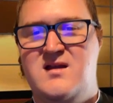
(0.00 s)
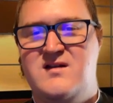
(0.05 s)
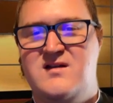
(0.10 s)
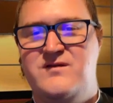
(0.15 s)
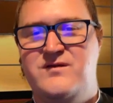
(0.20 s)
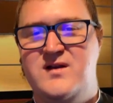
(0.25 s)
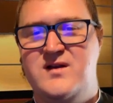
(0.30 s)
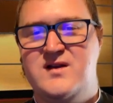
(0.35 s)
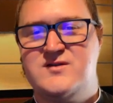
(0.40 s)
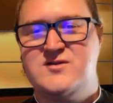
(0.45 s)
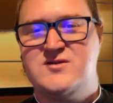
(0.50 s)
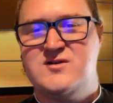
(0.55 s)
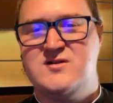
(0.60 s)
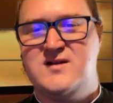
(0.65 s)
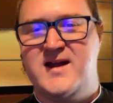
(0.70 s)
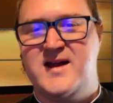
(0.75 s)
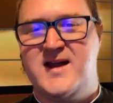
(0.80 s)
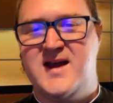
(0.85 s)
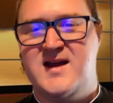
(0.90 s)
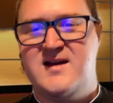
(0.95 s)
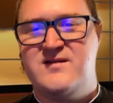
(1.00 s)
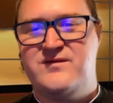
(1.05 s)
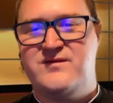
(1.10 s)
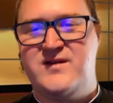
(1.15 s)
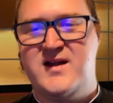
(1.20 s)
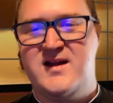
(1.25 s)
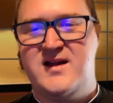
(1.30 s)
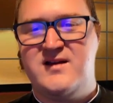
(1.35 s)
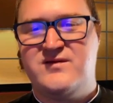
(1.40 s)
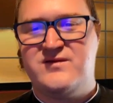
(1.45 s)
If we truly have
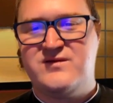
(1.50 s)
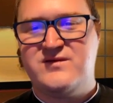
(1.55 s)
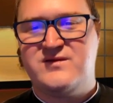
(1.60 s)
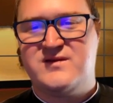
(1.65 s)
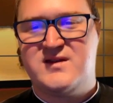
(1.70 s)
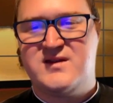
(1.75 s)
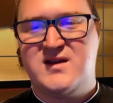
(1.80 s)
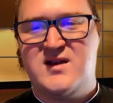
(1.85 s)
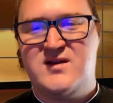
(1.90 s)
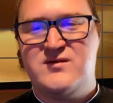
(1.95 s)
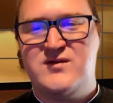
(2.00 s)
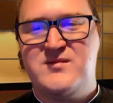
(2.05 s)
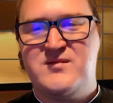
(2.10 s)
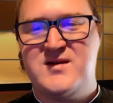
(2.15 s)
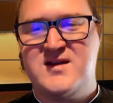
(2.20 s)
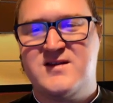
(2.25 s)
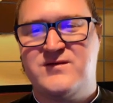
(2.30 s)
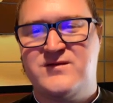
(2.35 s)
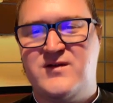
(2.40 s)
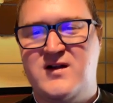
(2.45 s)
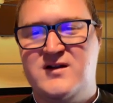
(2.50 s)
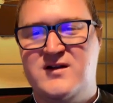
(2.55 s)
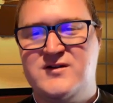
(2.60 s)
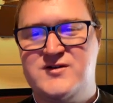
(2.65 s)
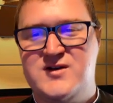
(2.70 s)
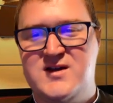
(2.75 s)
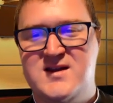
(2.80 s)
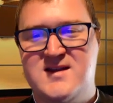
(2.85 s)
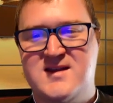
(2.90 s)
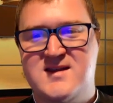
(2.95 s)
faith, then we must follow
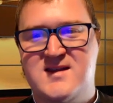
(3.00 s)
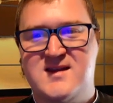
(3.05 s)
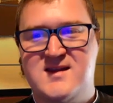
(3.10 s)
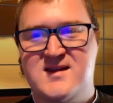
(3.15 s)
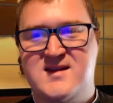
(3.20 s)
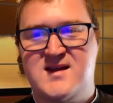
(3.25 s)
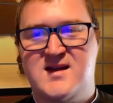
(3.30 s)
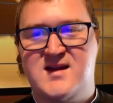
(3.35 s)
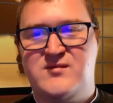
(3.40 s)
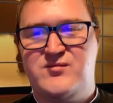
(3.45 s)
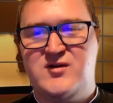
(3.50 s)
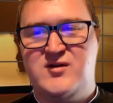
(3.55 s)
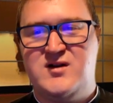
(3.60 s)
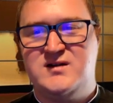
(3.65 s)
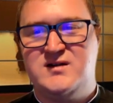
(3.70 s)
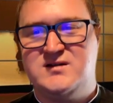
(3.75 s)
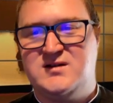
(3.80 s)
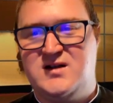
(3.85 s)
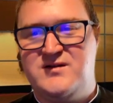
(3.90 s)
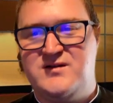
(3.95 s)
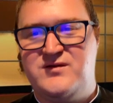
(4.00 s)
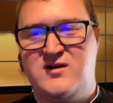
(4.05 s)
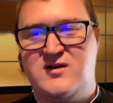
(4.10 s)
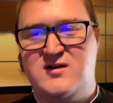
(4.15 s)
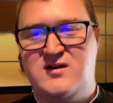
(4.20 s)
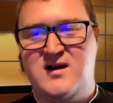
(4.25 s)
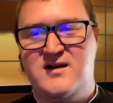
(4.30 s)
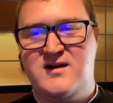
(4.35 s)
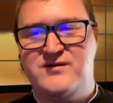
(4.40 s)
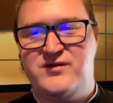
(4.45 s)
Jesus' example and live
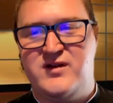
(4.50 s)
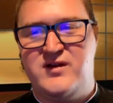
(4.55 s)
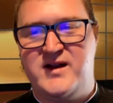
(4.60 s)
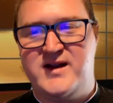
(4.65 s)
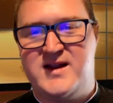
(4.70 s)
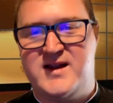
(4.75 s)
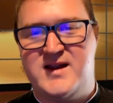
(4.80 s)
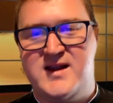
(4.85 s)
our life like